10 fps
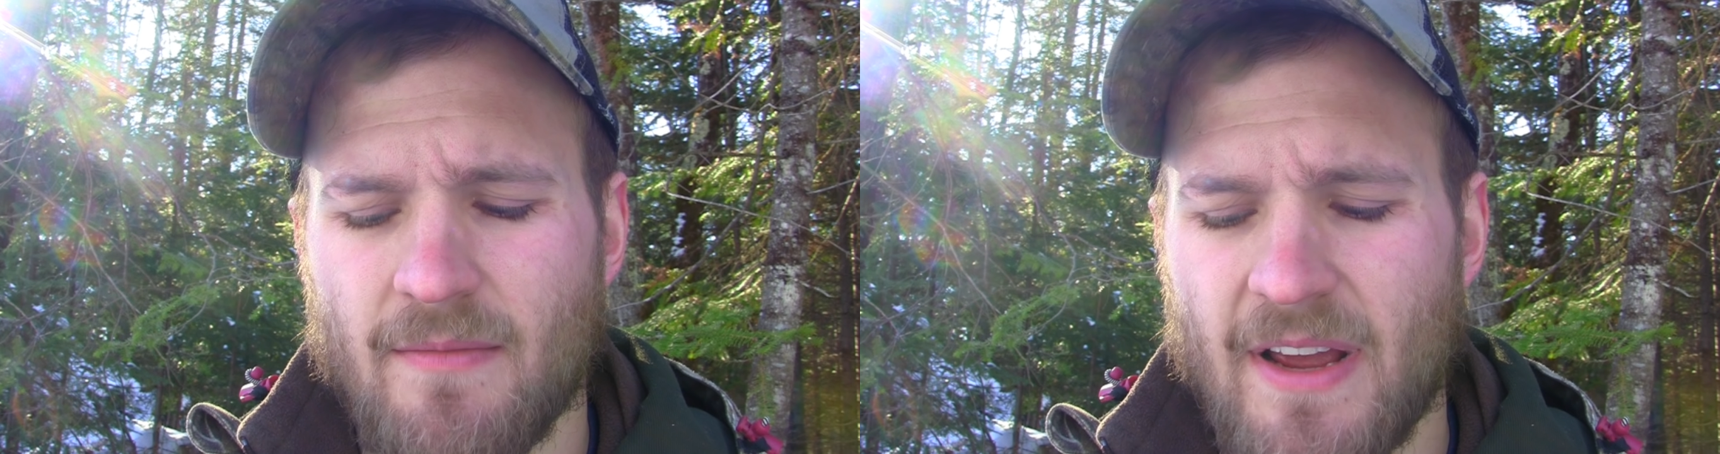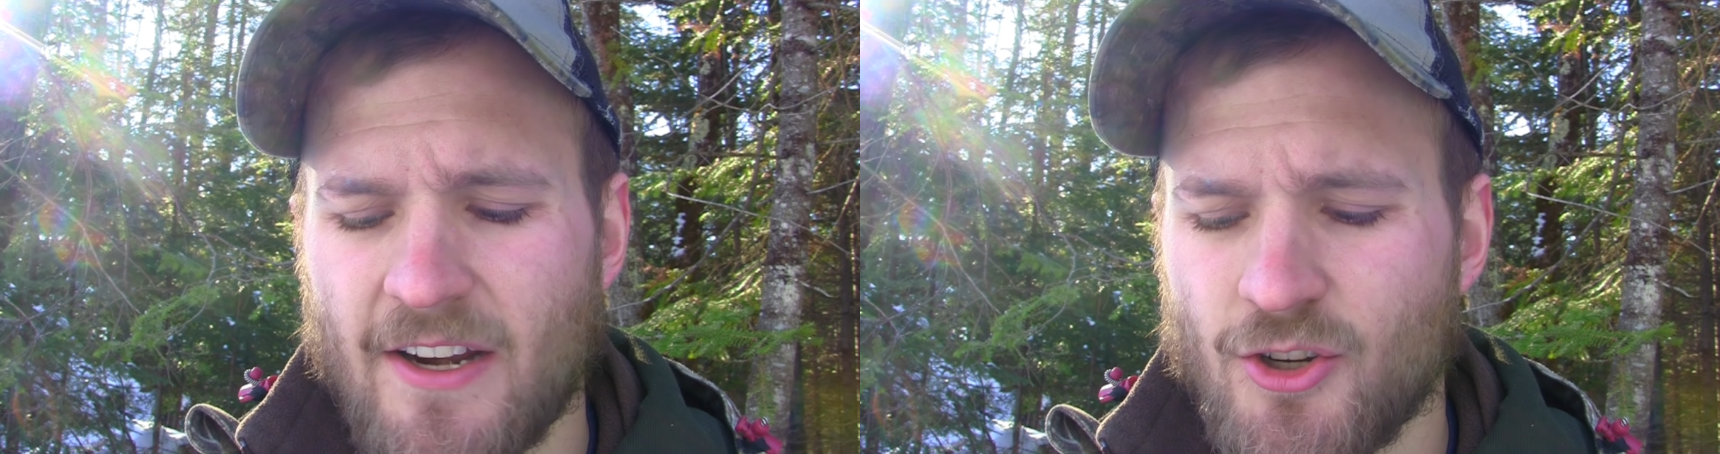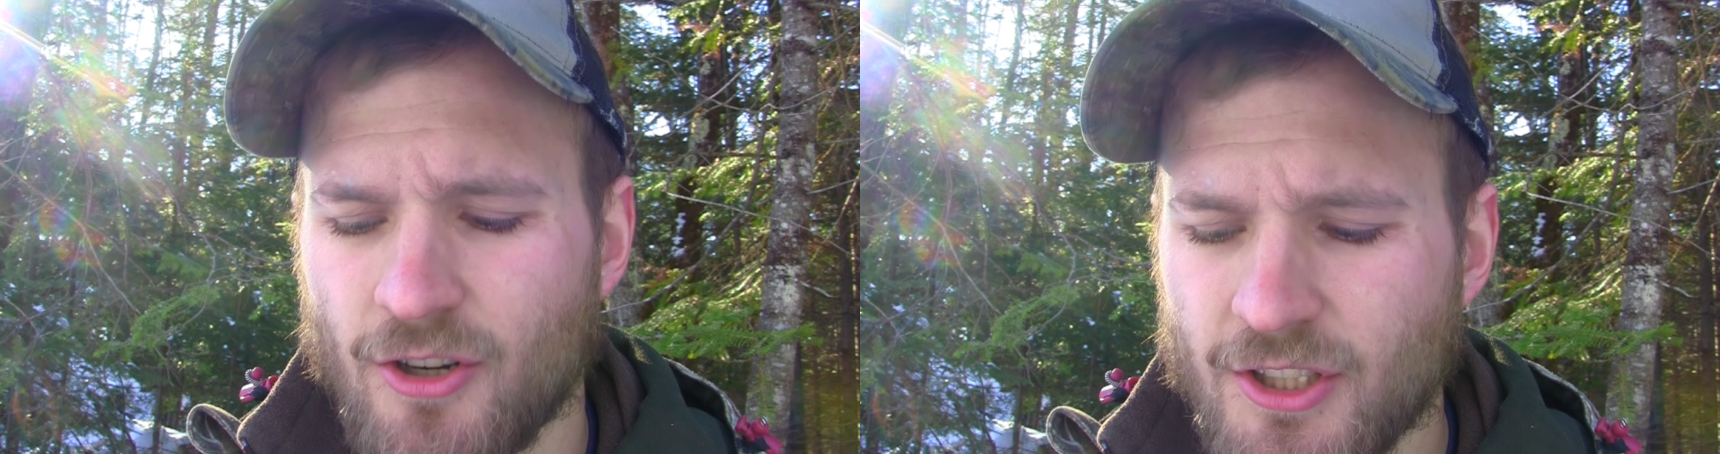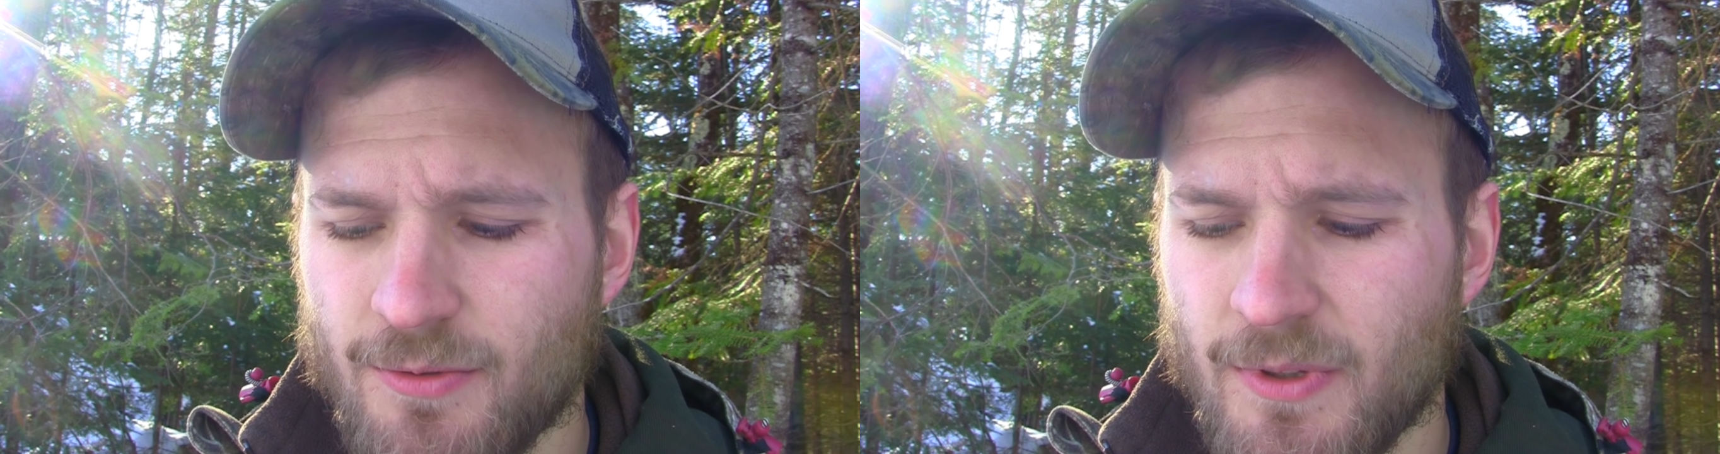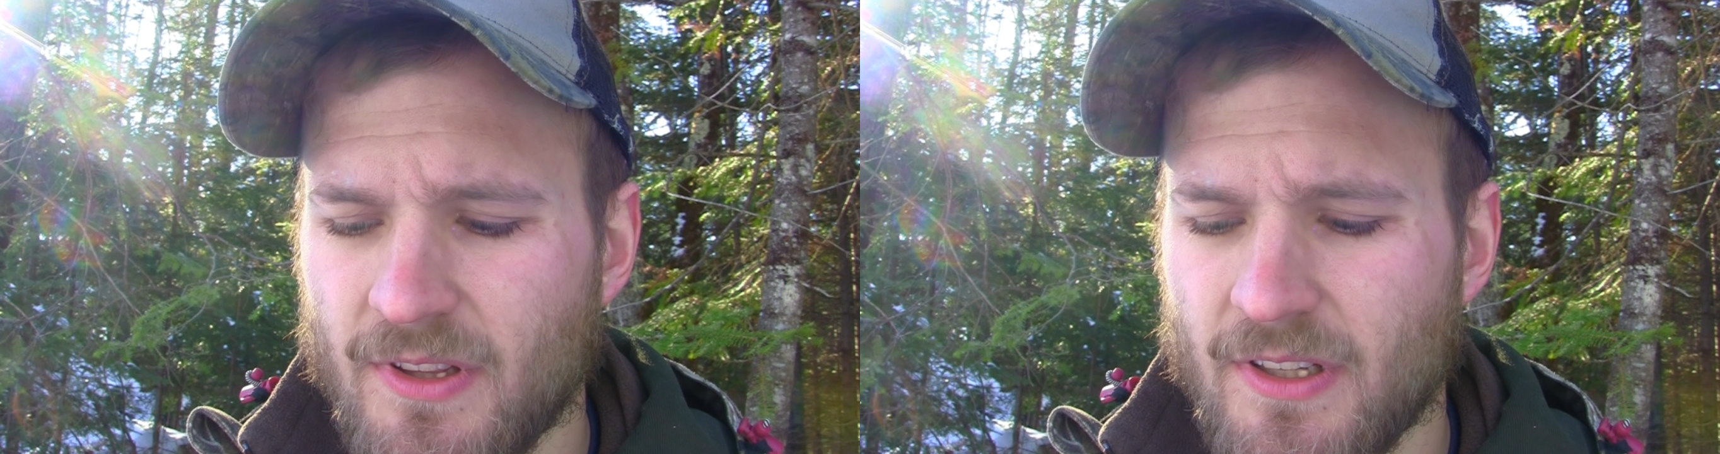at
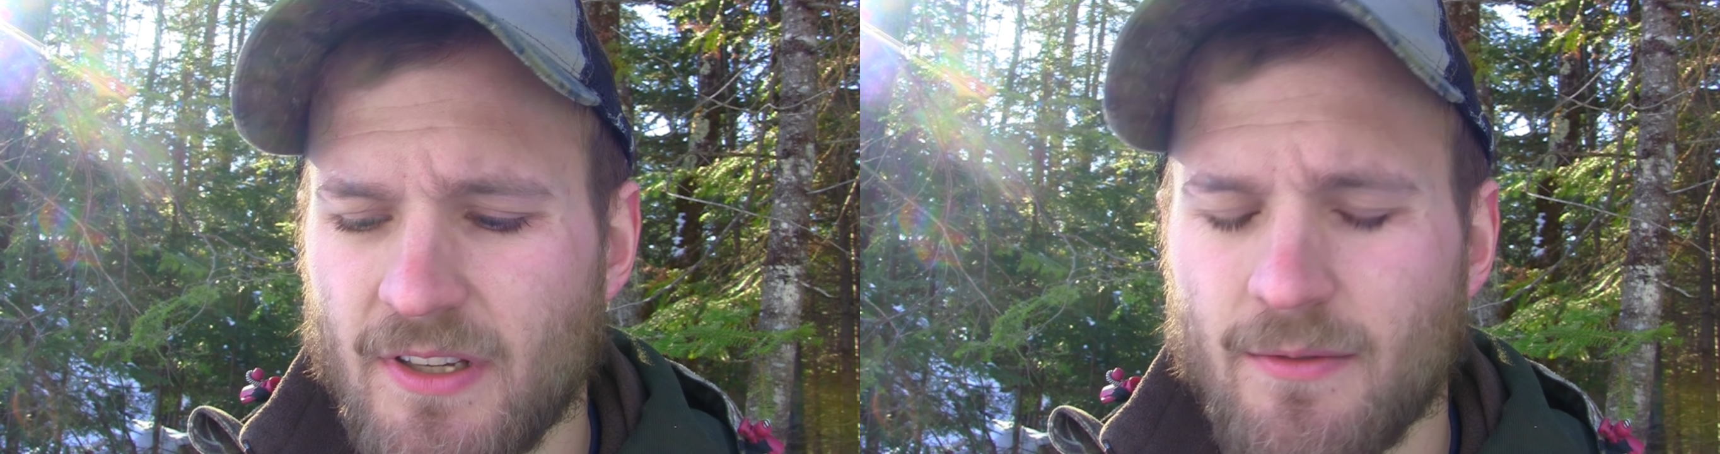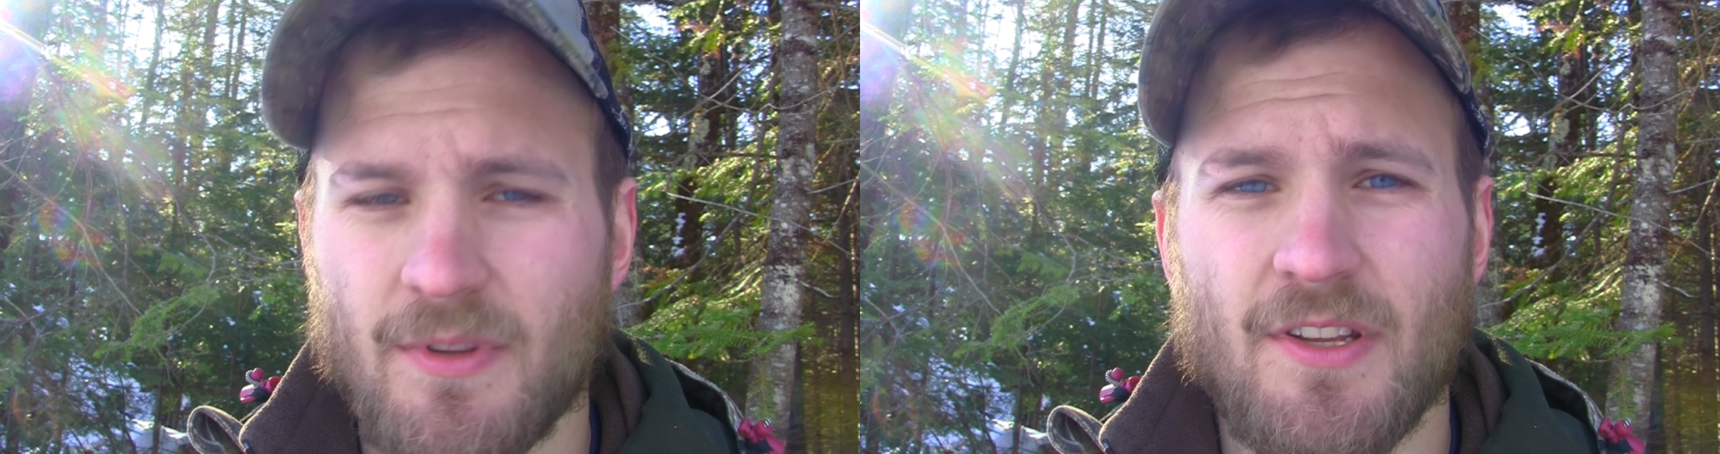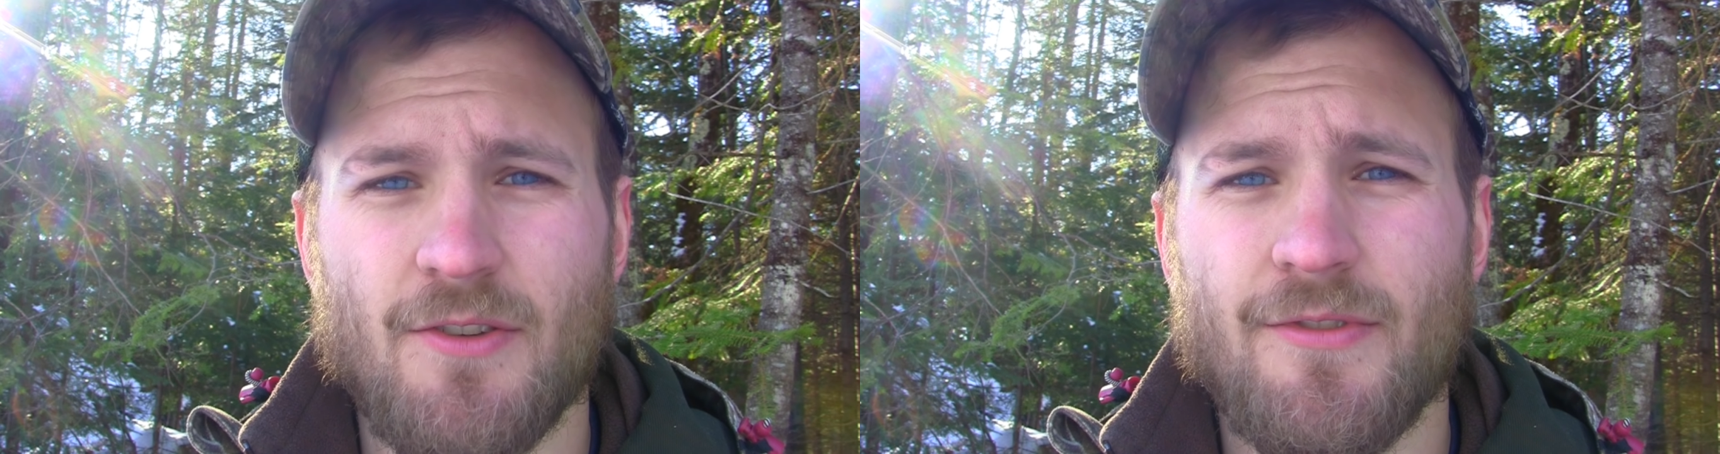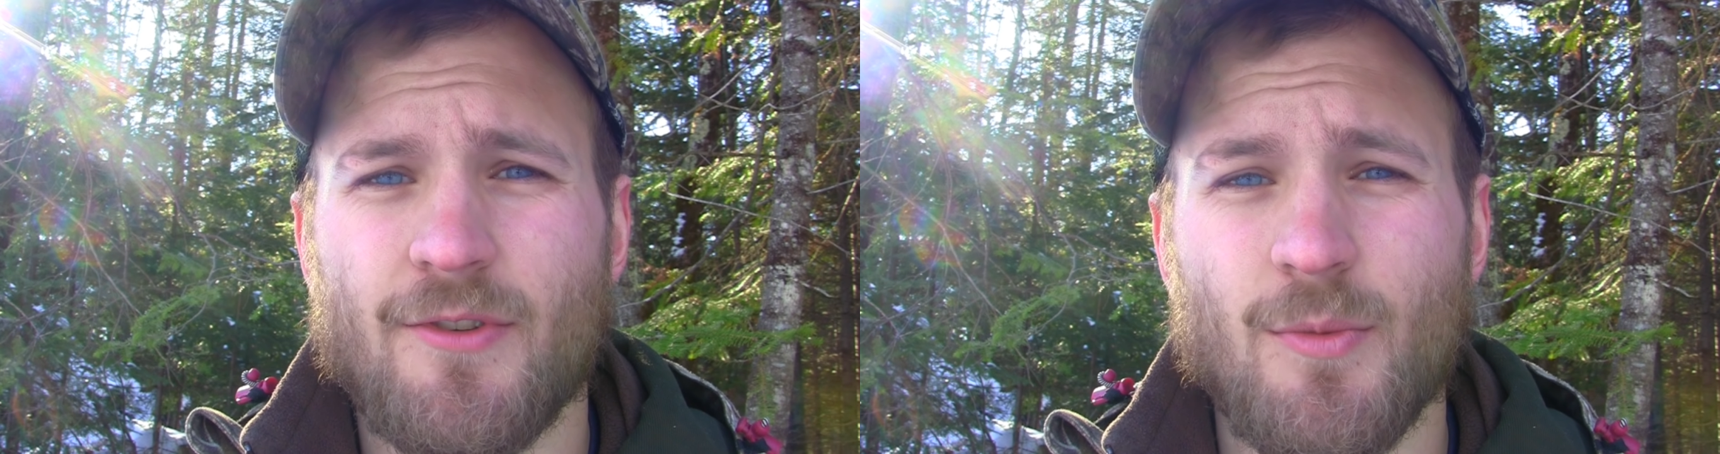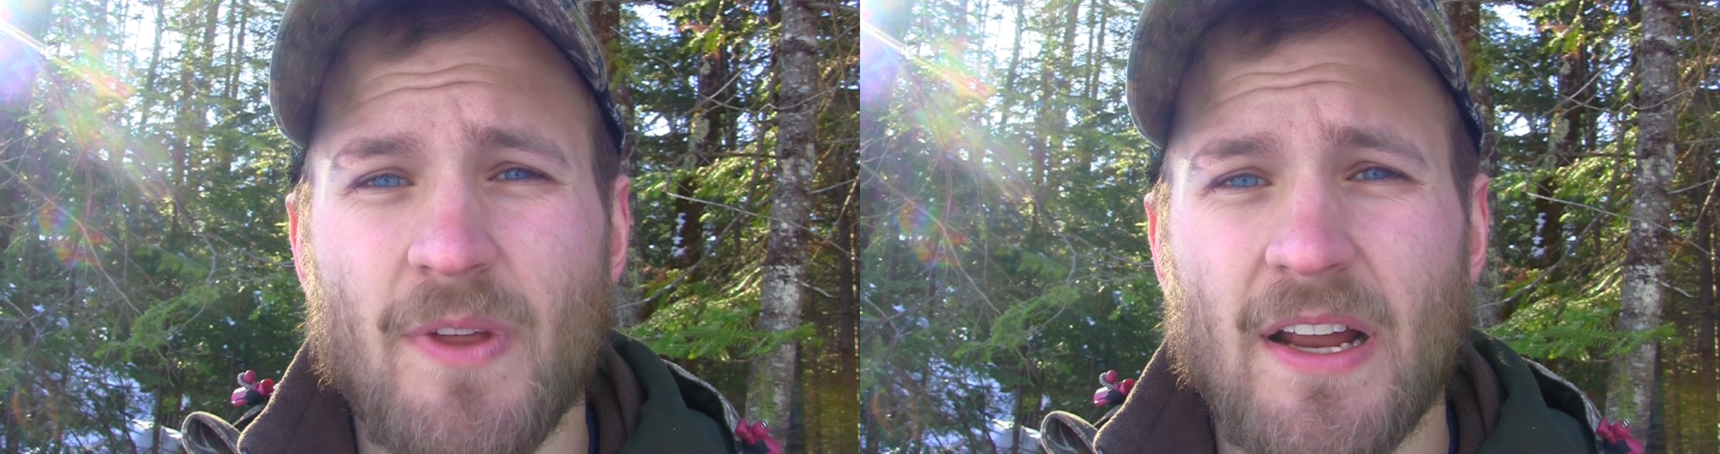church with the
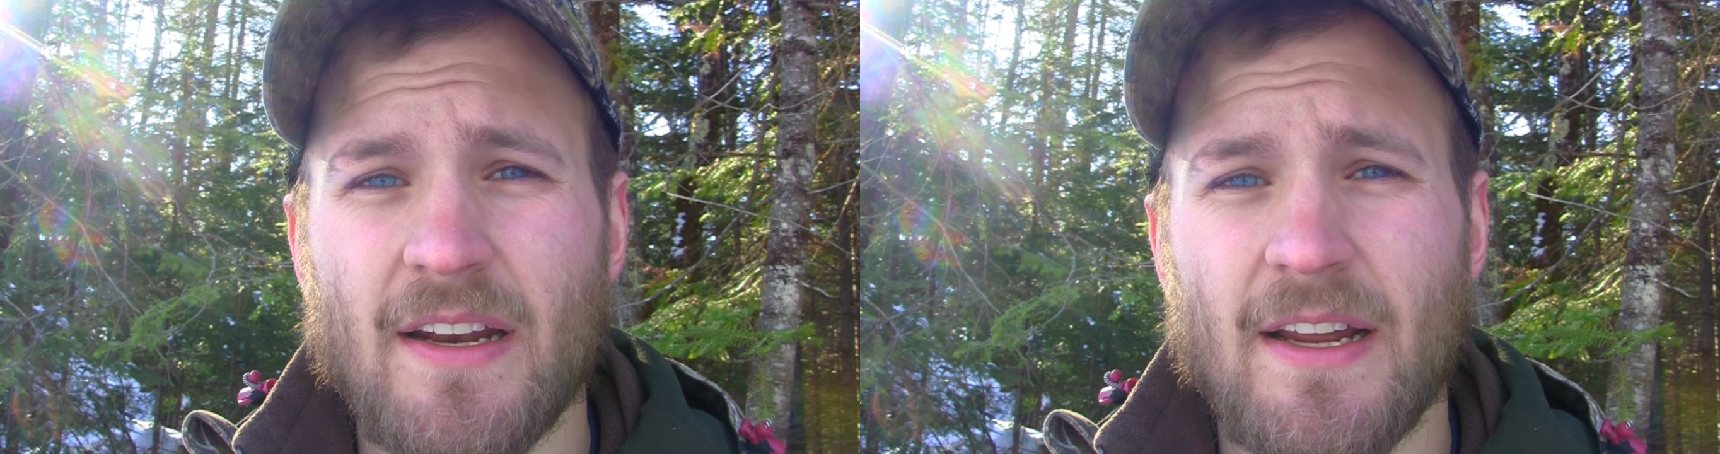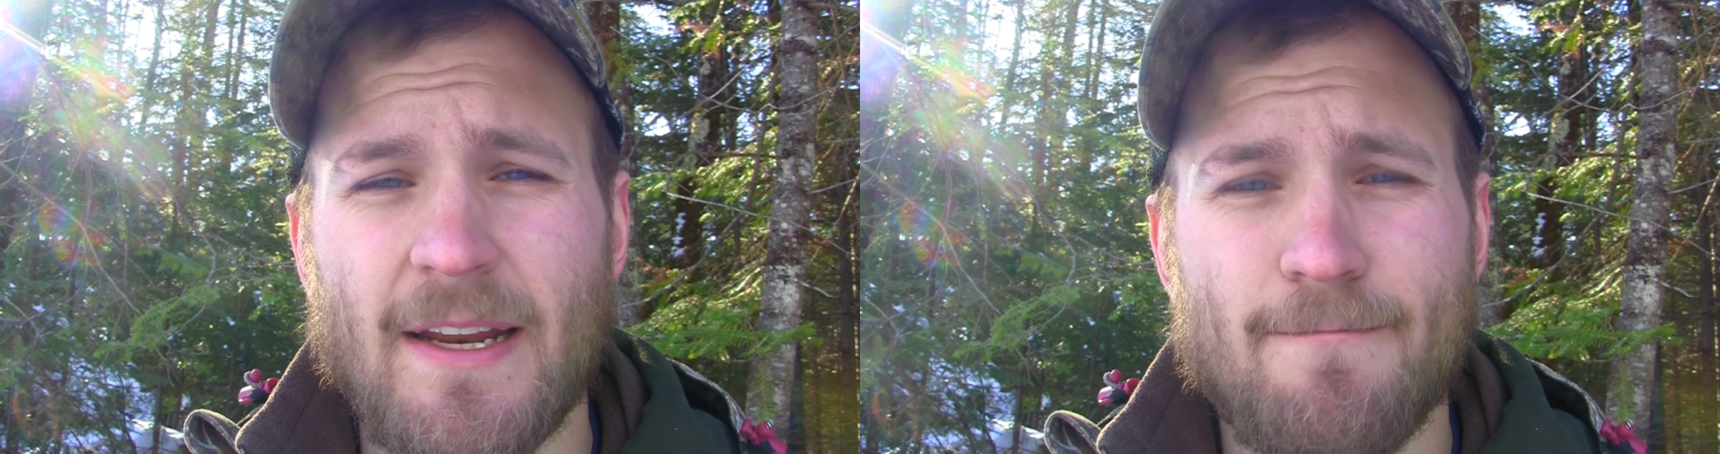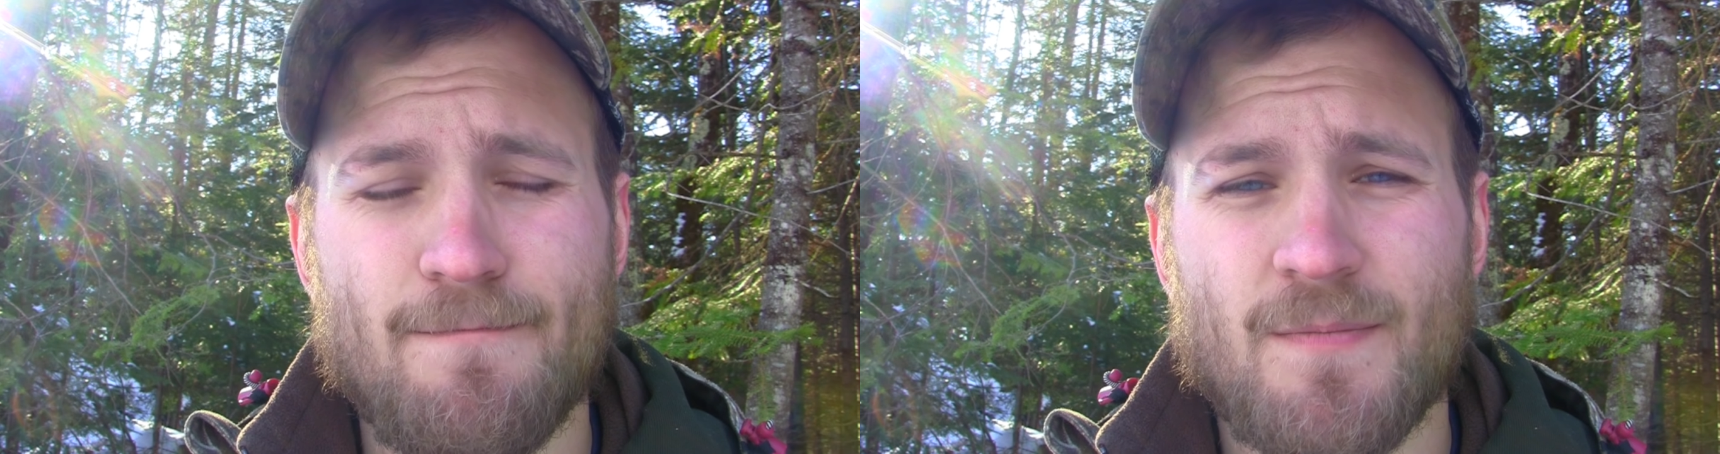youth group that night.